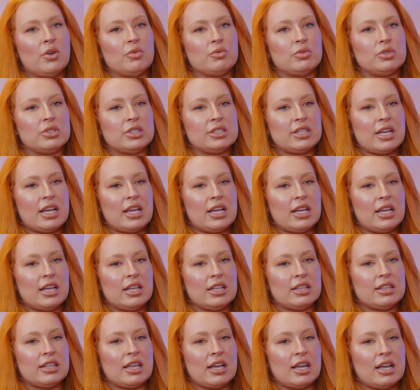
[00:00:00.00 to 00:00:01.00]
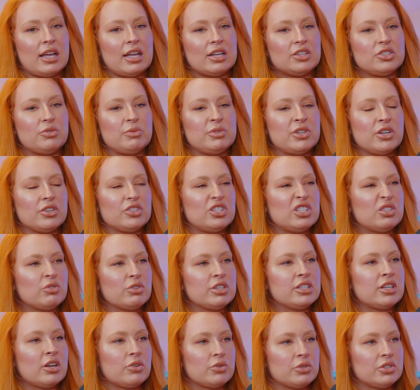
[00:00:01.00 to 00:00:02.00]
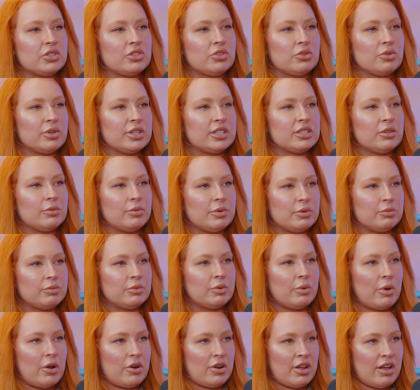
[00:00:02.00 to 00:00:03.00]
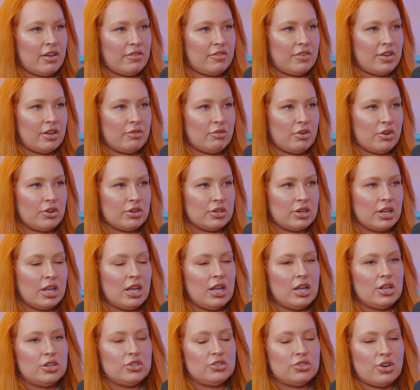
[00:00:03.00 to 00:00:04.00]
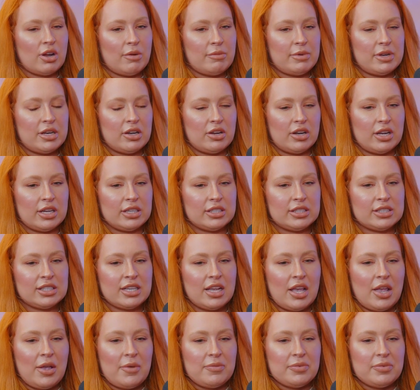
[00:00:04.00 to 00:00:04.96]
we'll say that actually she's already told her story, so we won't have her on. Try and be nice.